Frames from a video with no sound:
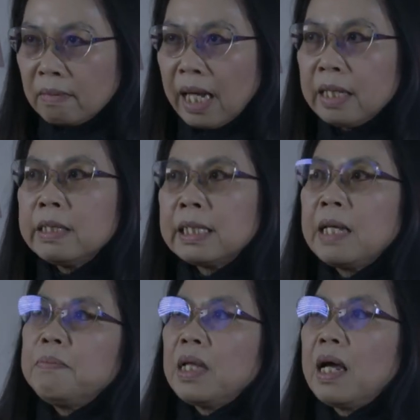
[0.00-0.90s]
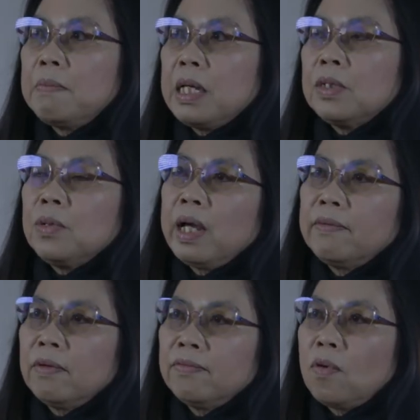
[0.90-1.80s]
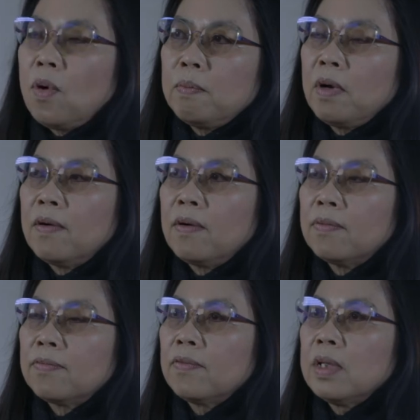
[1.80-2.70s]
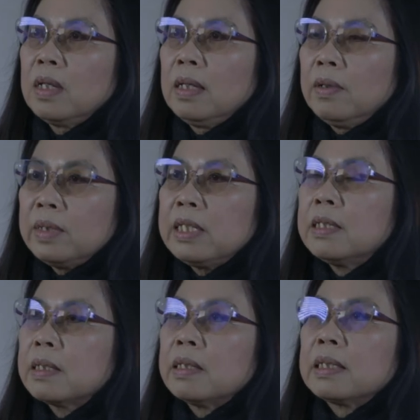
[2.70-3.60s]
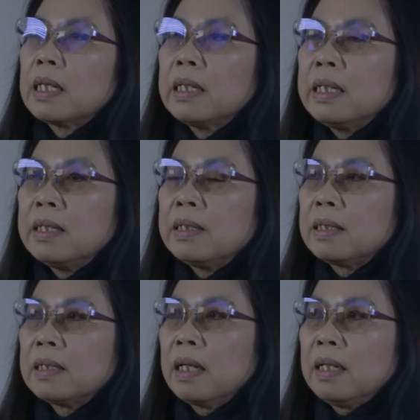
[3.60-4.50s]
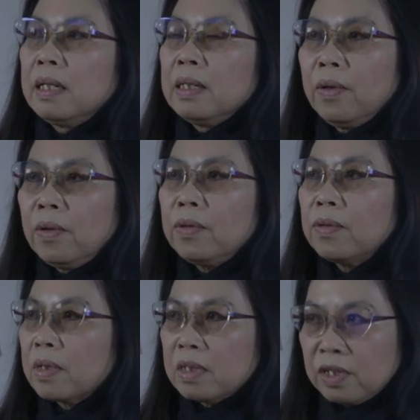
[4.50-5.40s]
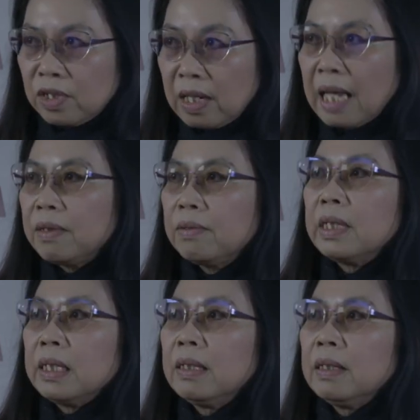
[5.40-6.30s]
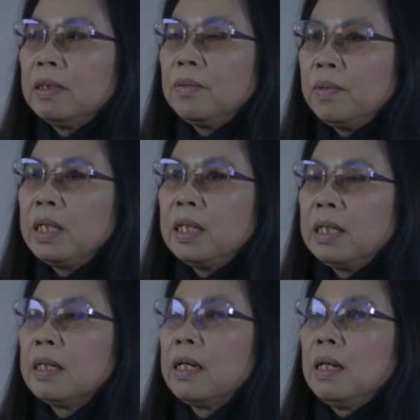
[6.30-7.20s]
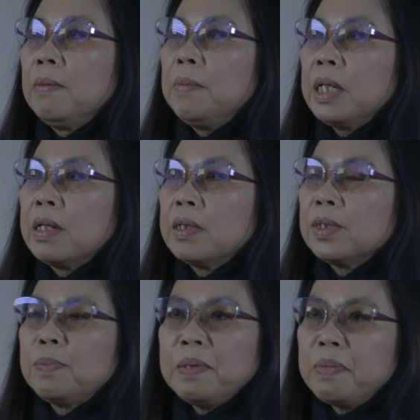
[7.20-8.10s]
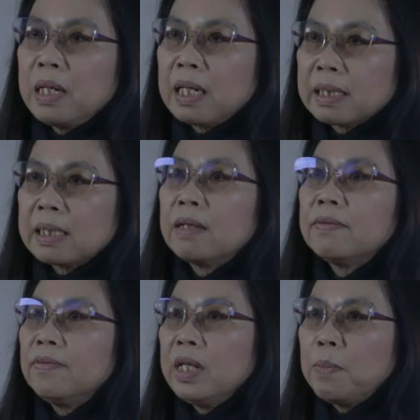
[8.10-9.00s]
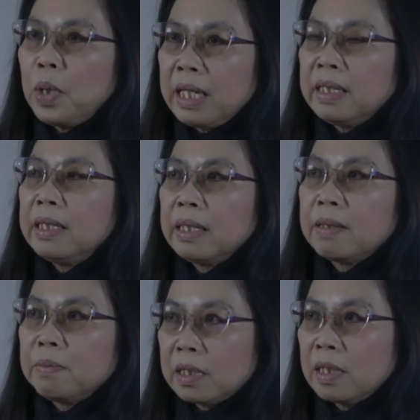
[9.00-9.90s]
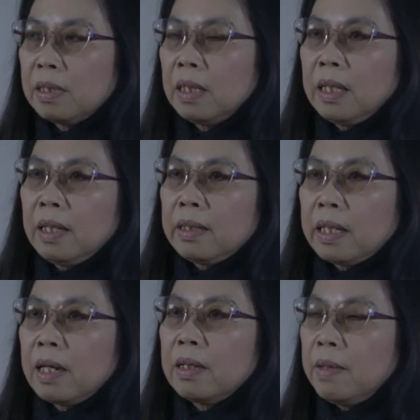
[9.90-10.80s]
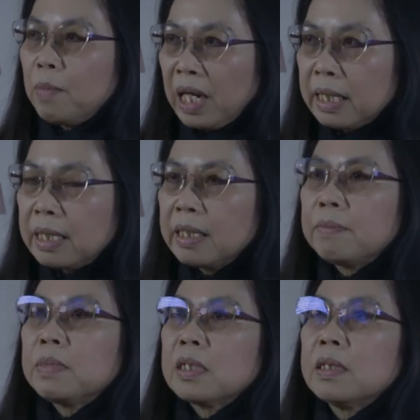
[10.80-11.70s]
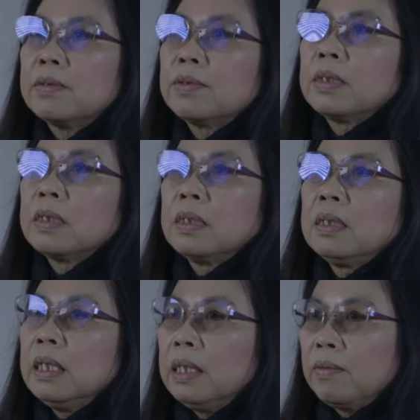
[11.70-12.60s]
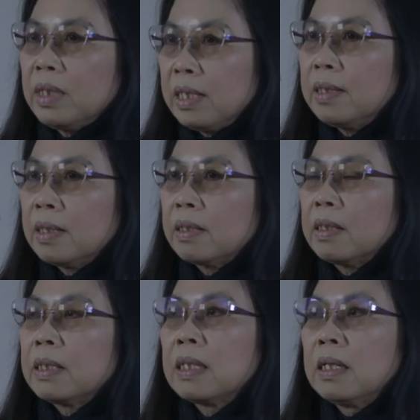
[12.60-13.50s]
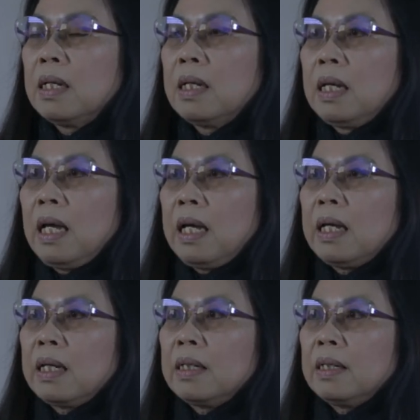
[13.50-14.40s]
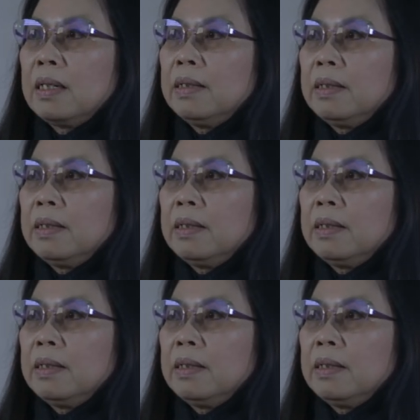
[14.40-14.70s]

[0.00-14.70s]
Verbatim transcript: at the same time as you have a form of resistance that is earth shattering, you know, really, because people are self immolating themselves. They are immolating themselves in resistance. And